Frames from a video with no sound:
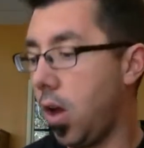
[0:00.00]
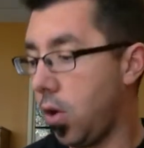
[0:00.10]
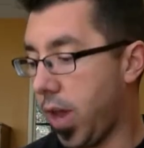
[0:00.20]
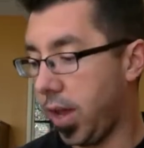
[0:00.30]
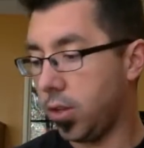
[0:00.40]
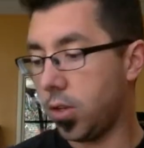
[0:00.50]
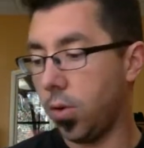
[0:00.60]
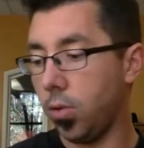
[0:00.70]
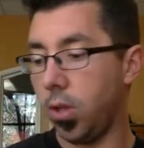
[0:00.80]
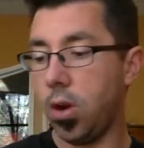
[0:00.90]
Okay, so
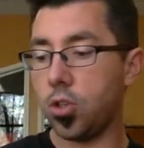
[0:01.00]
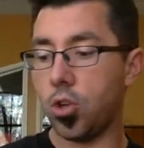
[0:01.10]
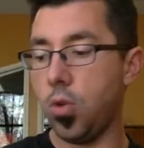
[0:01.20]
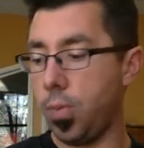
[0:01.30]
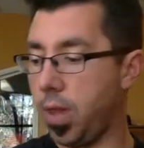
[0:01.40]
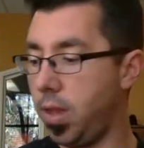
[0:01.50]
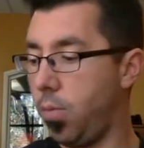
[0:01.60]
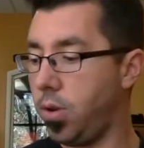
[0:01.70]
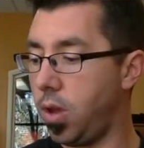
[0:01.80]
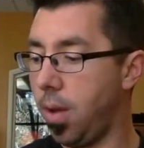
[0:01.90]
large group, and then
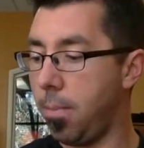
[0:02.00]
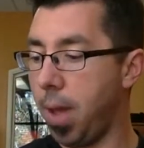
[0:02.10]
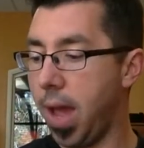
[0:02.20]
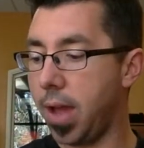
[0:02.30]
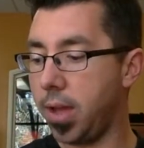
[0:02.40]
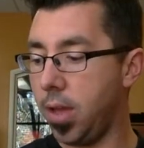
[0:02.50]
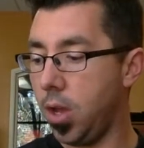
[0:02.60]
when you come back,